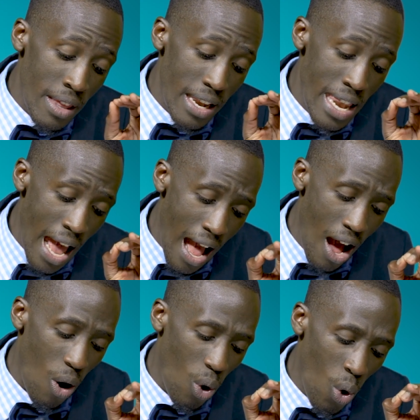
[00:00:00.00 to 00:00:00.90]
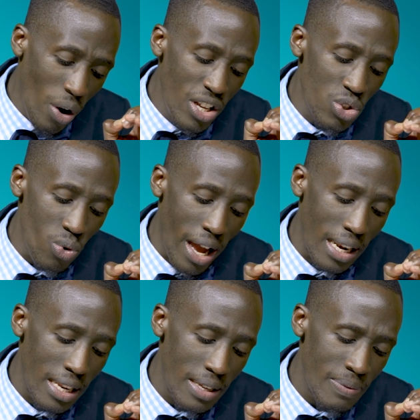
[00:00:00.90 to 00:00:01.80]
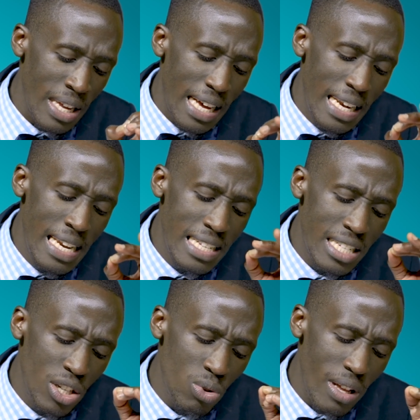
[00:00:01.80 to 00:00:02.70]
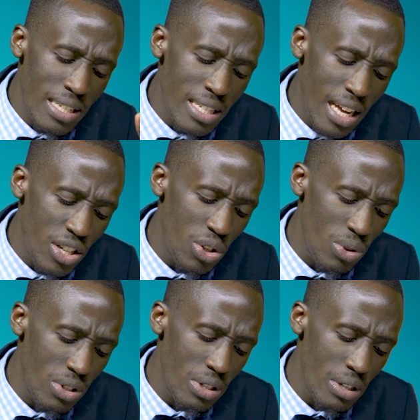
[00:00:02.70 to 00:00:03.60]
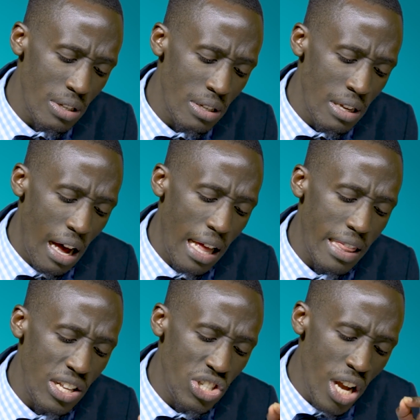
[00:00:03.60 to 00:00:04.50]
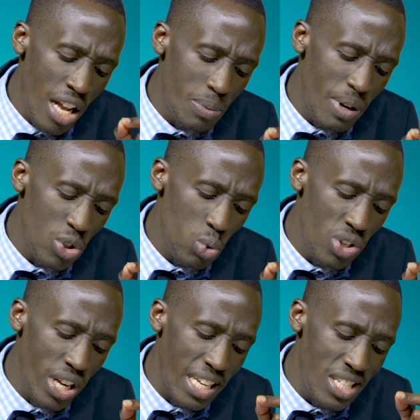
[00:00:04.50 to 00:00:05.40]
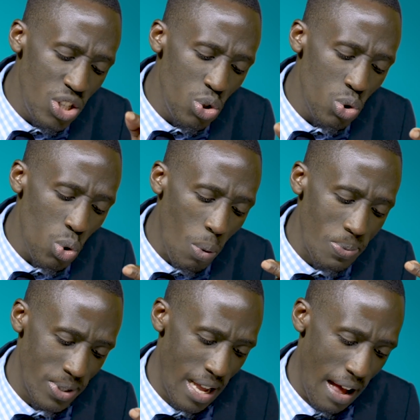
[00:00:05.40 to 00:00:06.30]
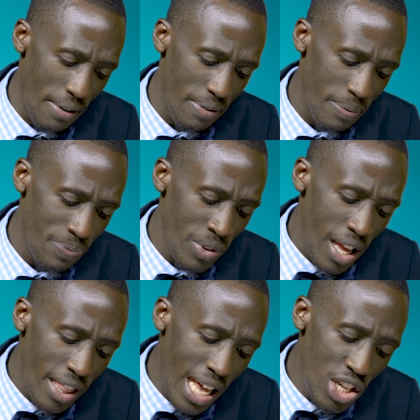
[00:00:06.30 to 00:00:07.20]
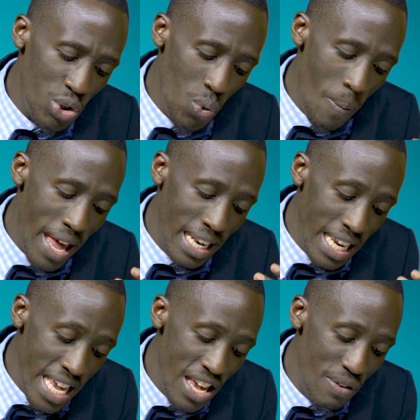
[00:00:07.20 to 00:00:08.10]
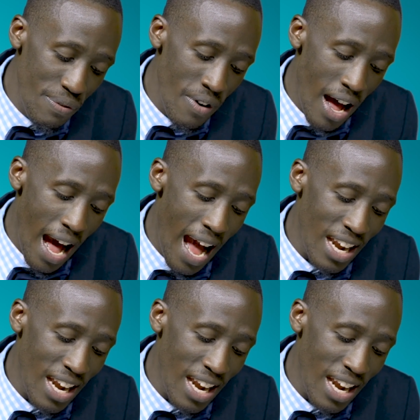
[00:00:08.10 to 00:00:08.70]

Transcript: Now, O Israel, yes. listen to the statutes mm -hmm. and the judgments which I teach you to observe, mm -hmm. that you may live ah.